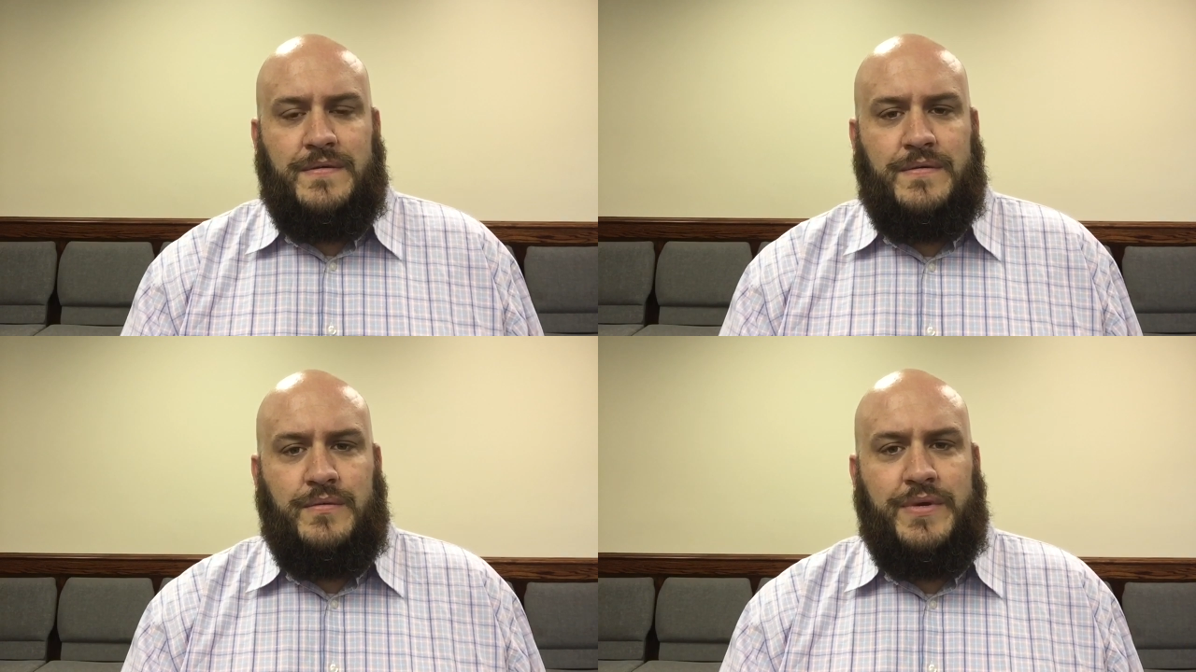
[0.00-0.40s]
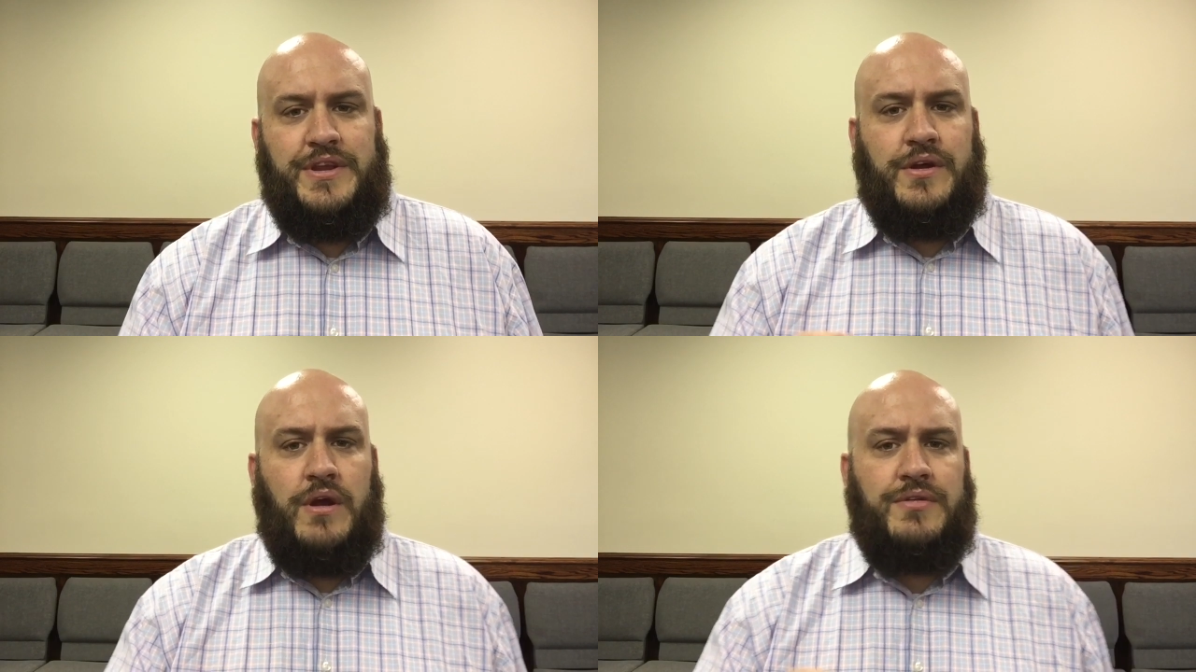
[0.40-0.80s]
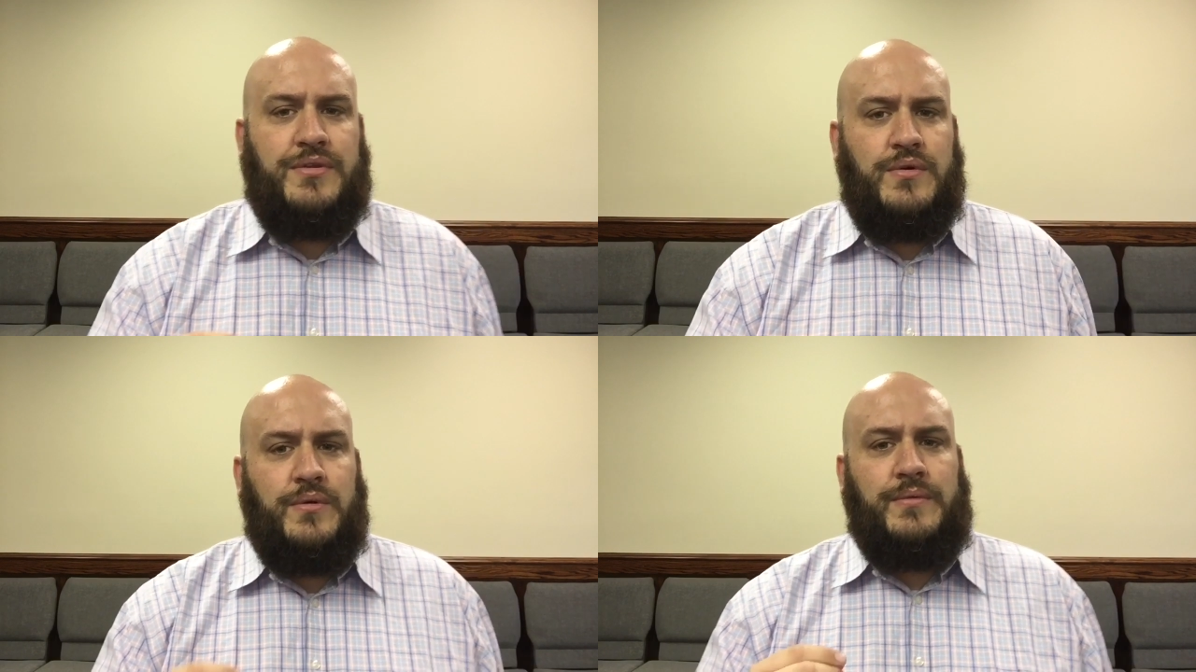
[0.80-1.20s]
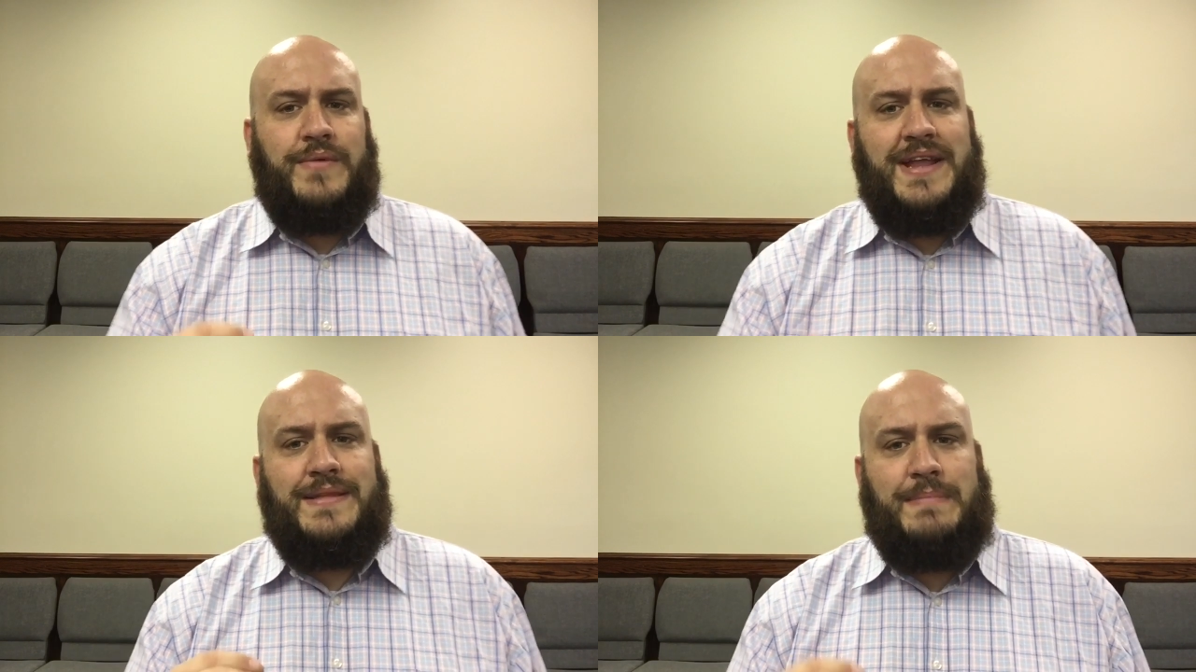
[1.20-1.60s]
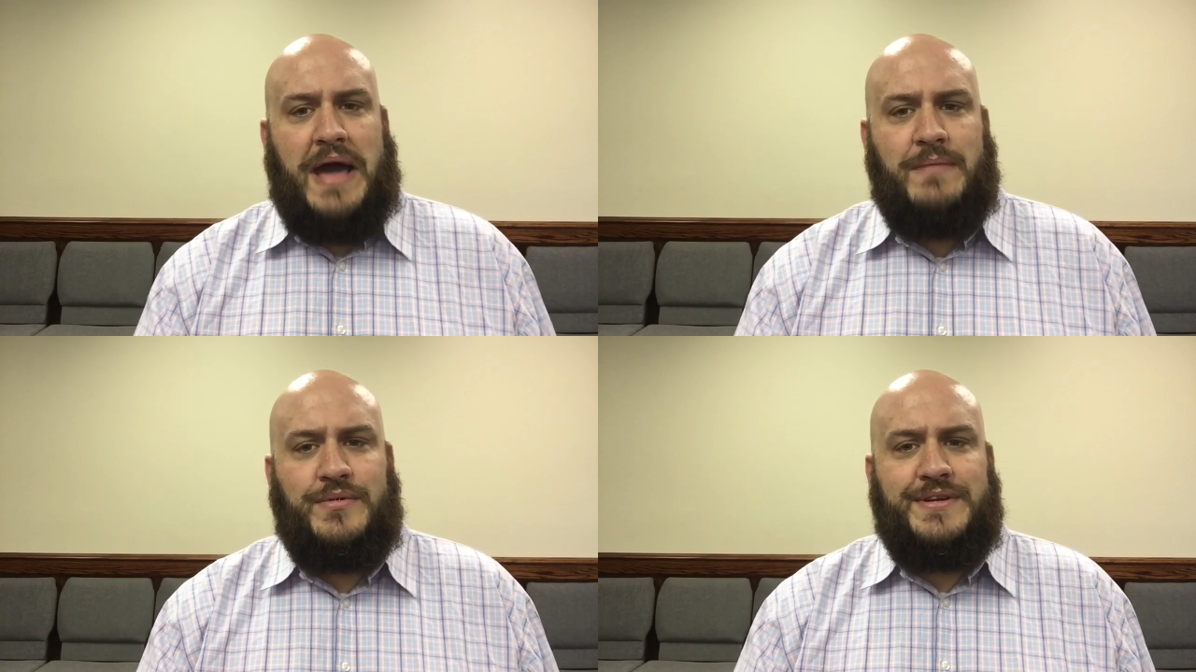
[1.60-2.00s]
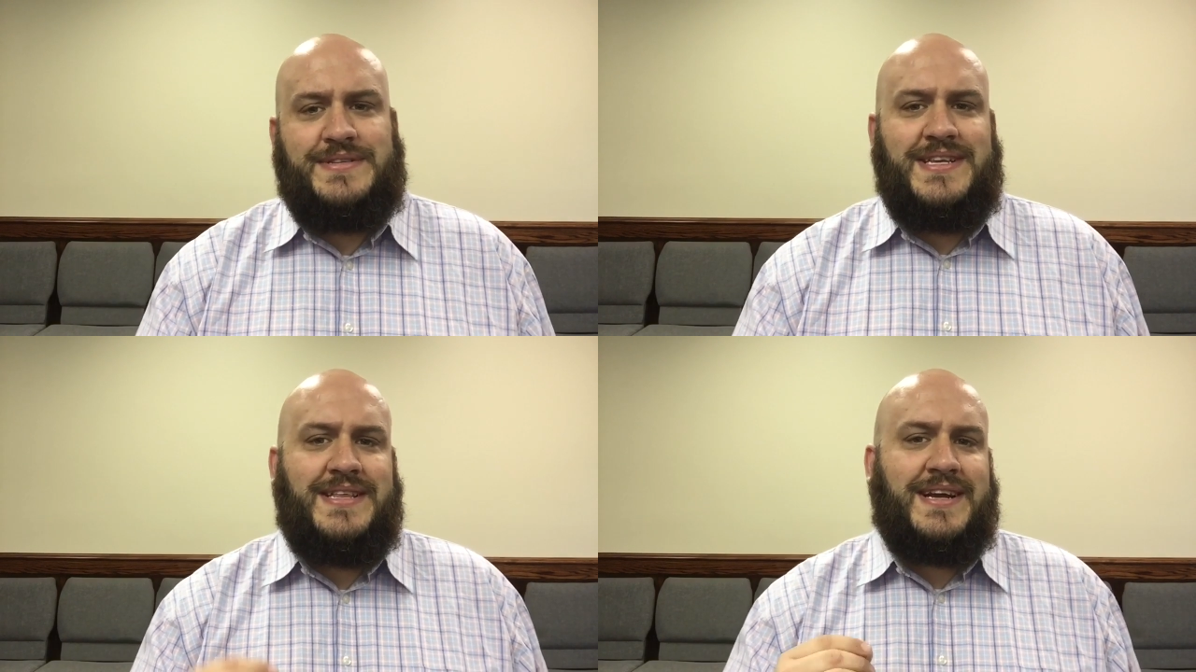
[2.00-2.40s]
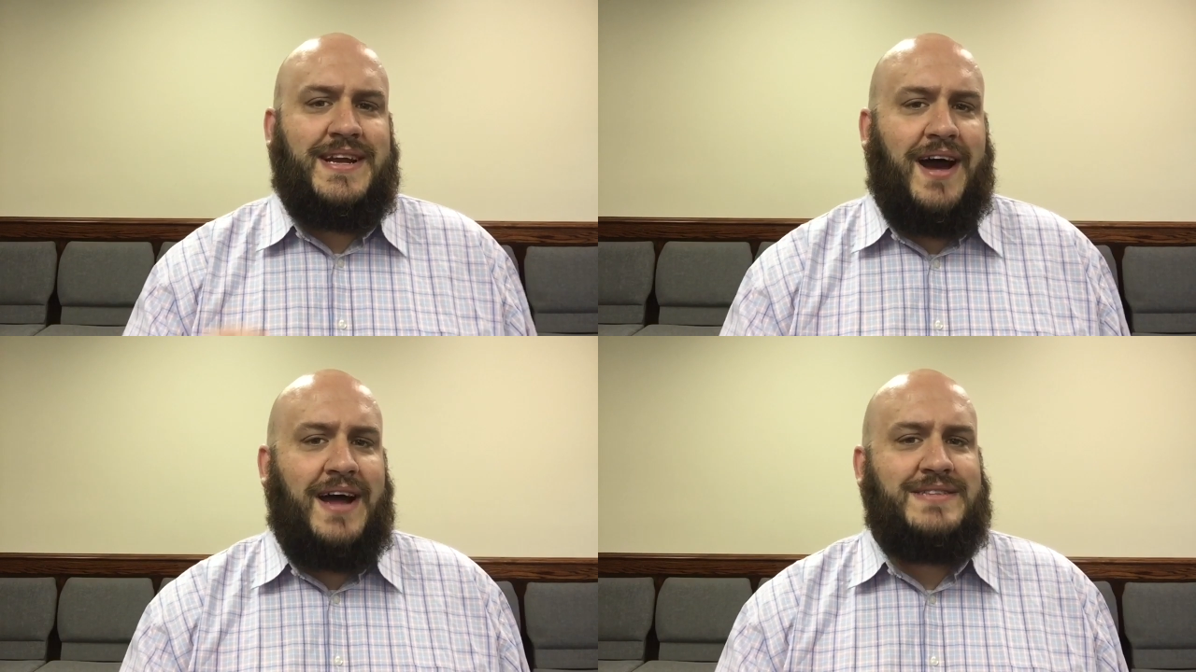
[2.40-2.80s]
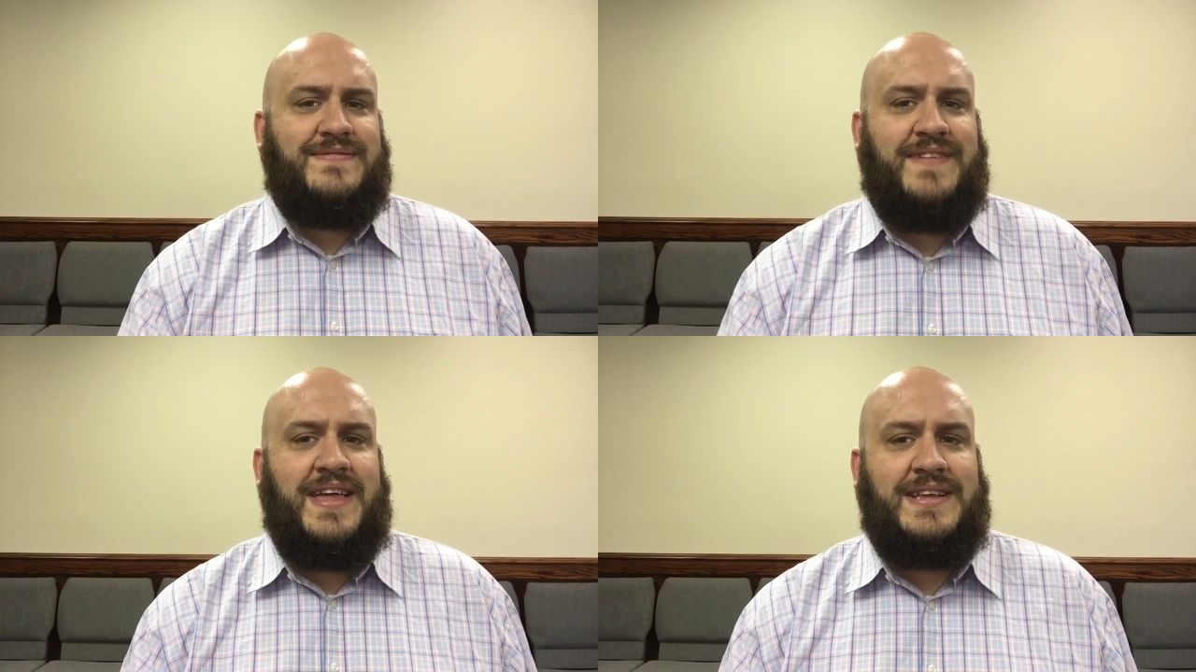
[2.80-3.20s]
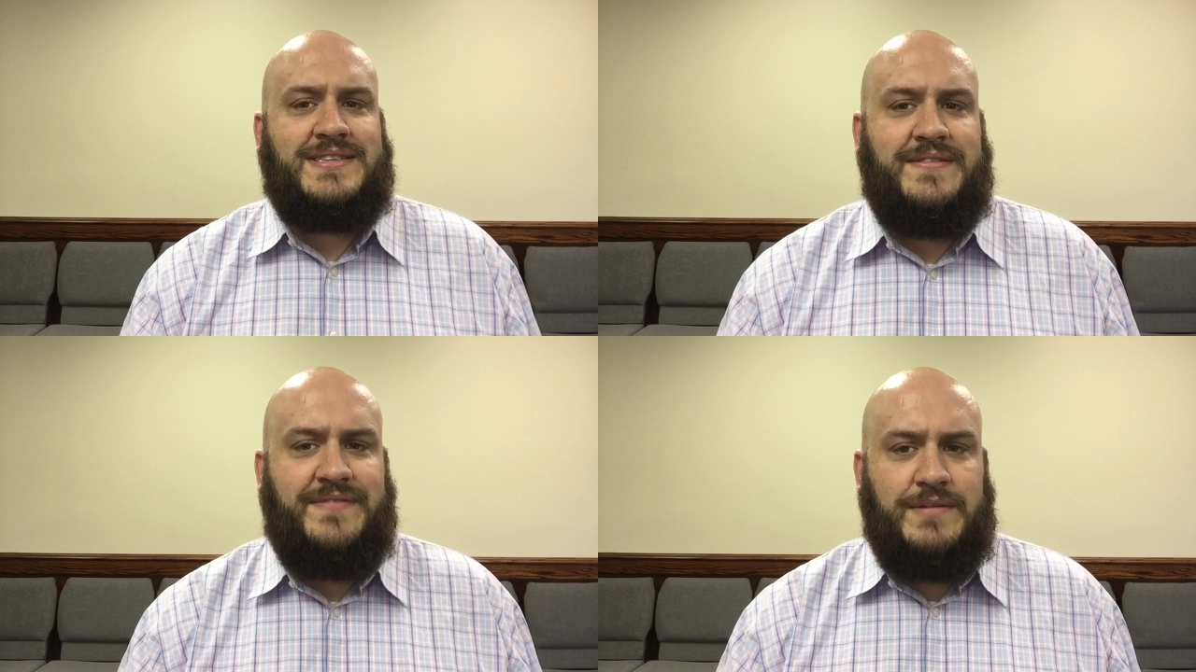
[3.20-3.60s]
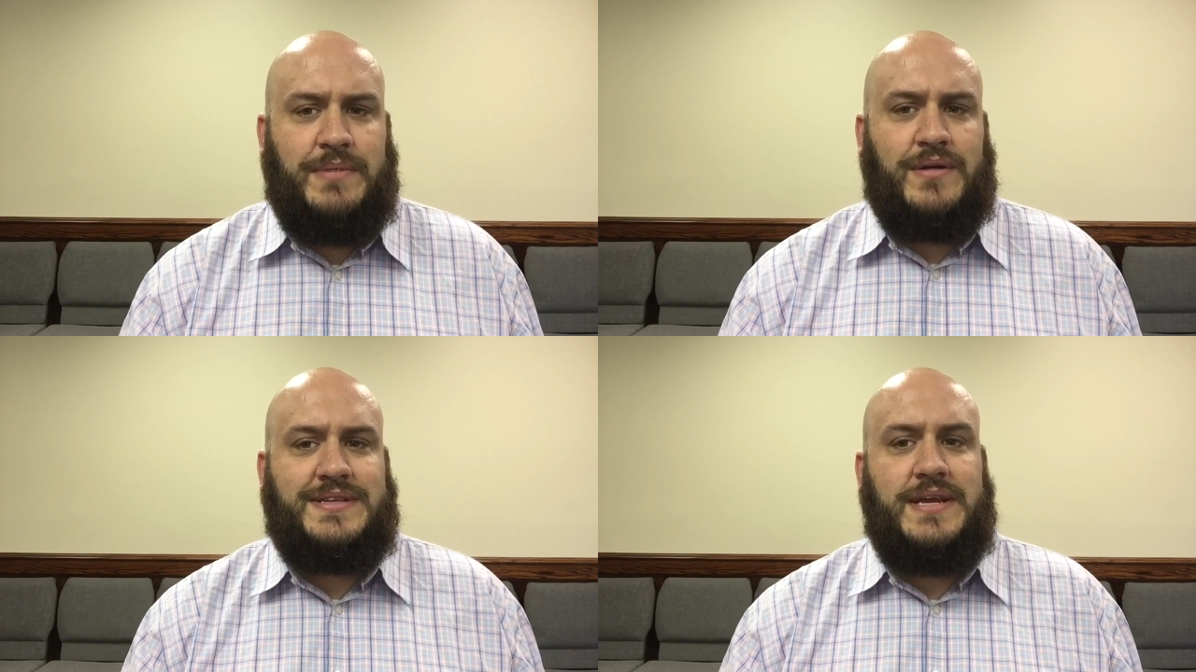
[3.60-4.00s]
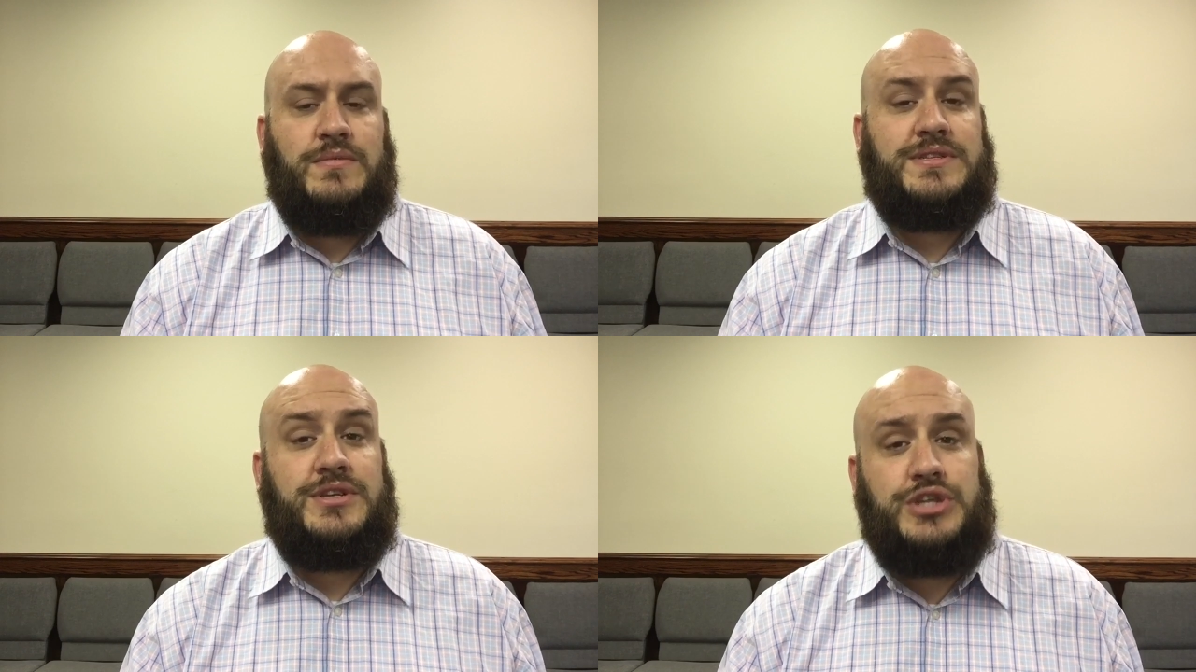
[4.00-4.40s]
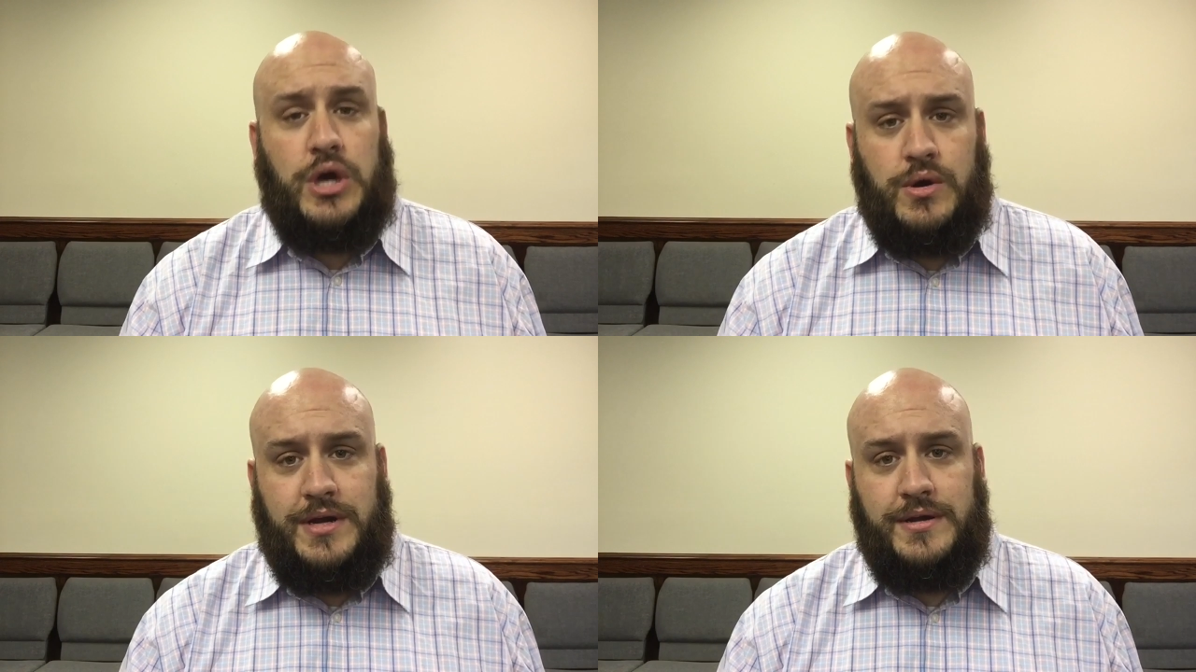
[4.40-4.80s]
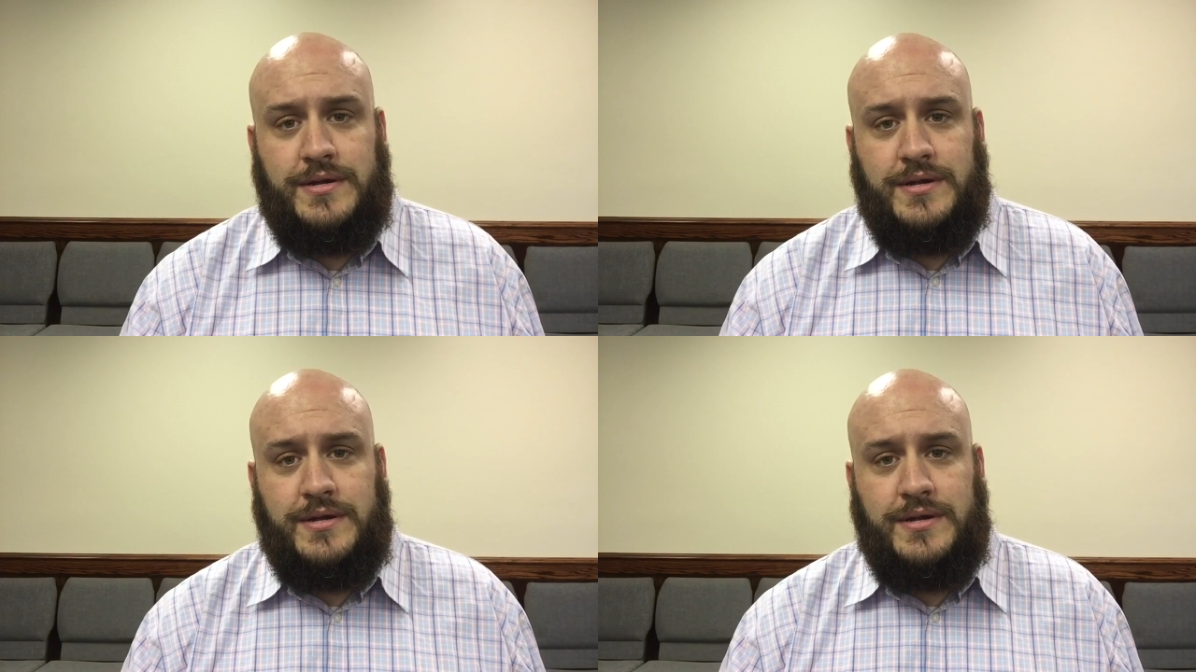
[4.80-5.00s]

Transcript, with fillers: When you go through and read the Bible, you see that God's fantasy football team was a joke,